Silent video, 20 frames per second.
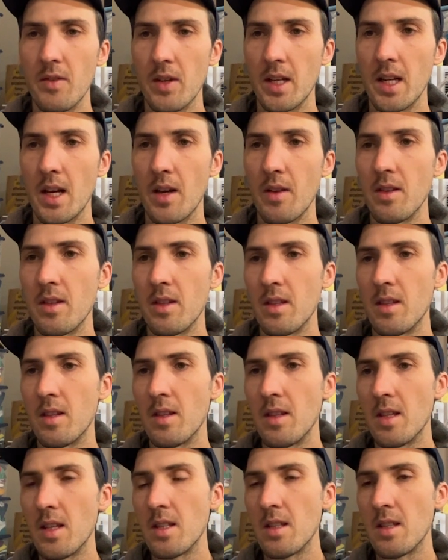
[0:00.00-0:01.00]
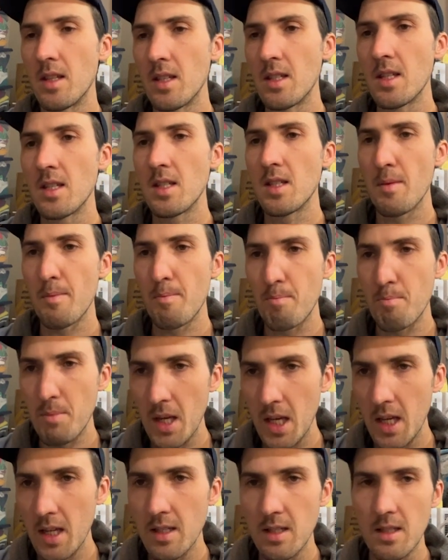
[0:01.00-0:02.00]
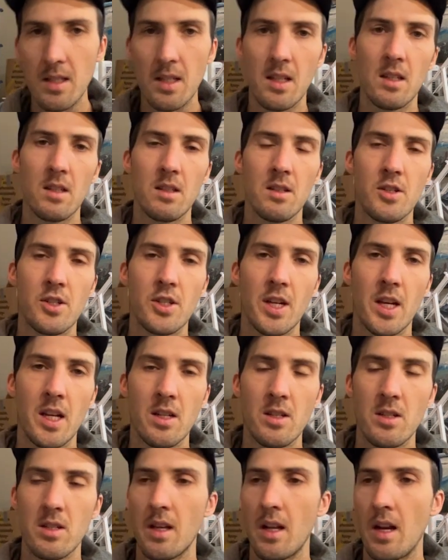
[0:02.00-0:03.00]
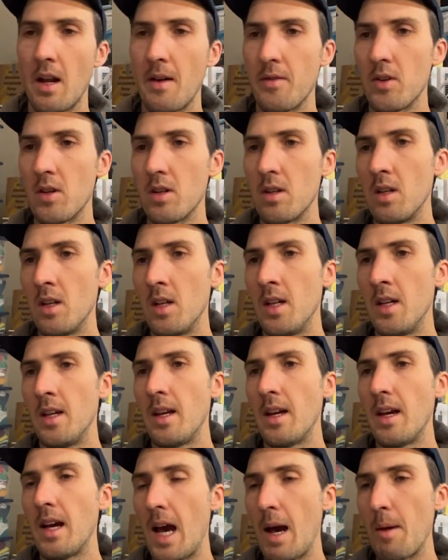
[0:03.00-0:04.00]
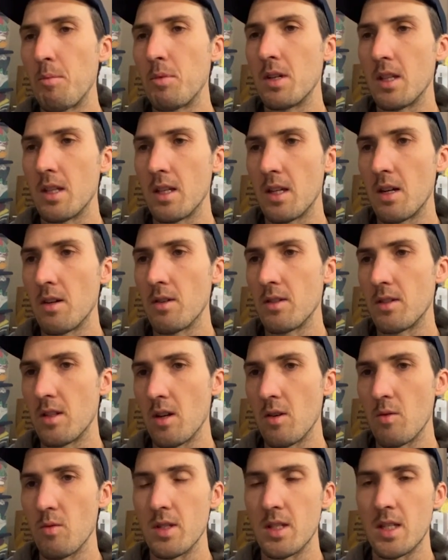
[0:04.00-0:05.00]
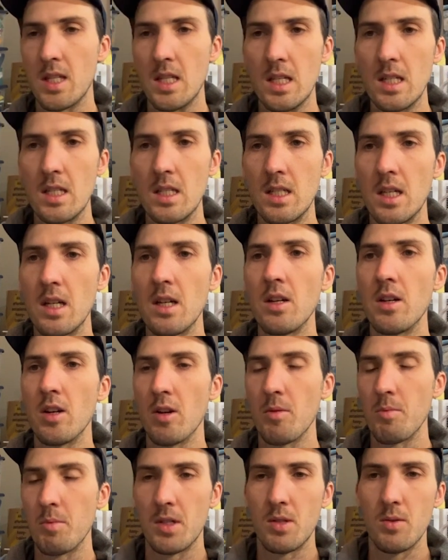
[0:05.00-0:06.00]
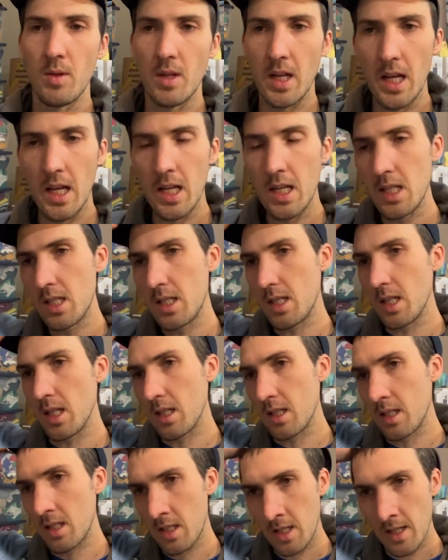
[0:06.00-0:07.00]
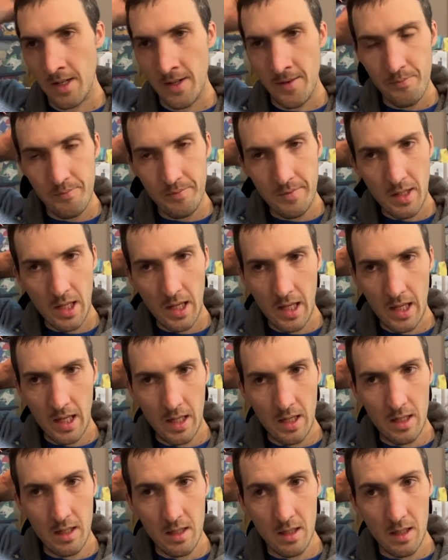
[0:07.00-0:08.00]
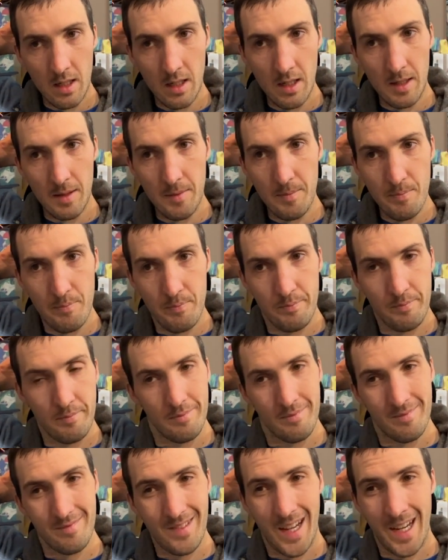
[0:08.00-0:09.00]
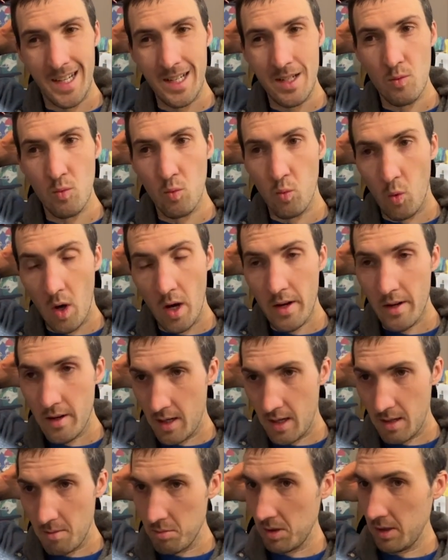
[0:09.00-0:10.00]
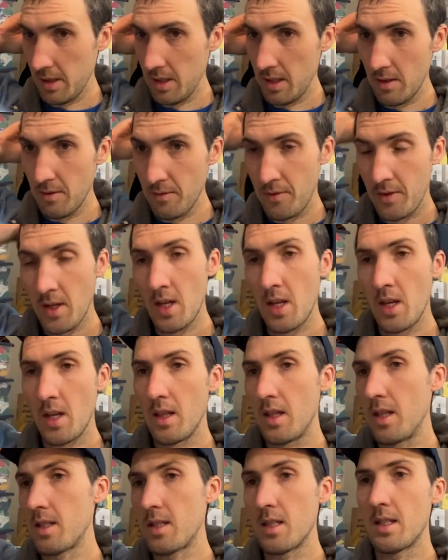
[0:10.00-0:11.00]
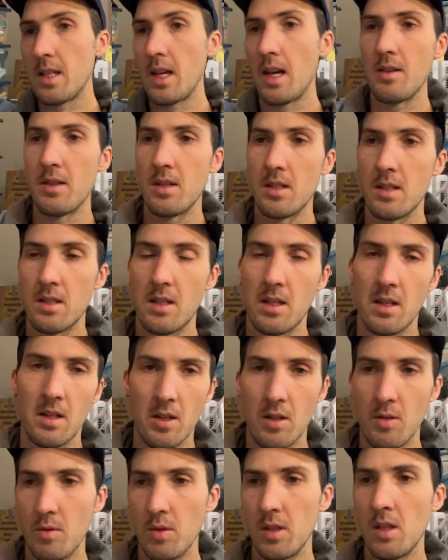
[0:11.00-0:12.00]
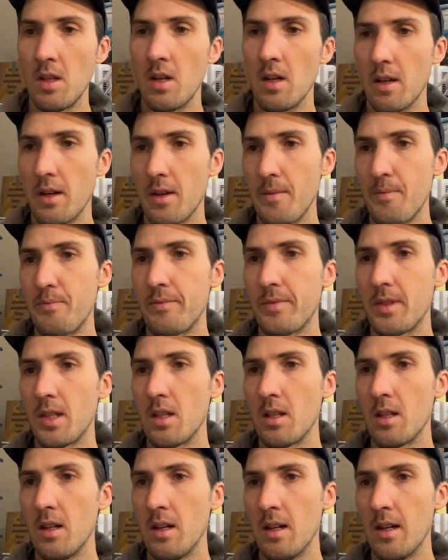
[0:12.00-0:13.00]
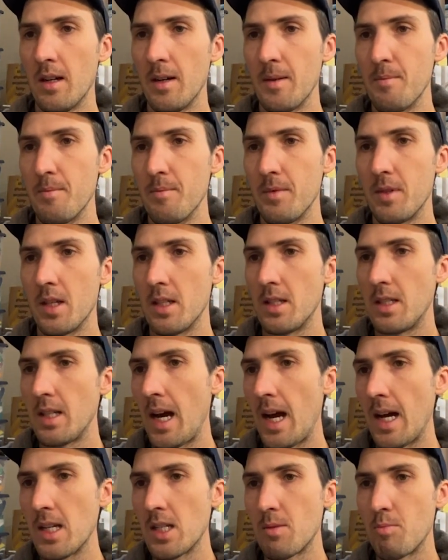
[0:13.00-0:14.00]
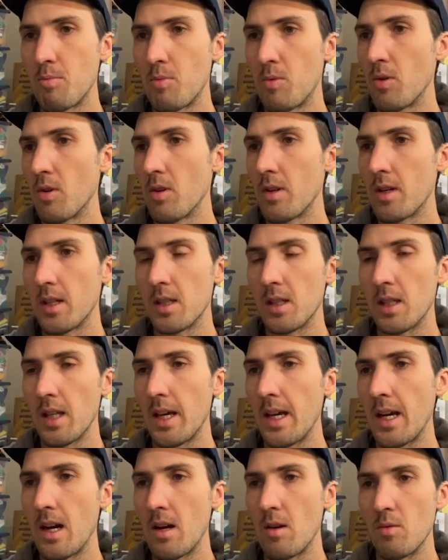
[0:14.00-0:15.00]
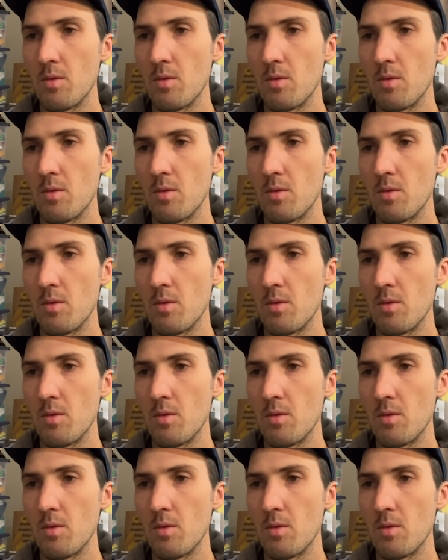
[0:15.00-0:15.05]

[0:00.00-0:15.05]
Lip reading: it. Now, this is the biggest singular change that ever happened to the Aerostar, was the interior between 86 and 91, I believe. This is how the interior would look. The dashboard and layout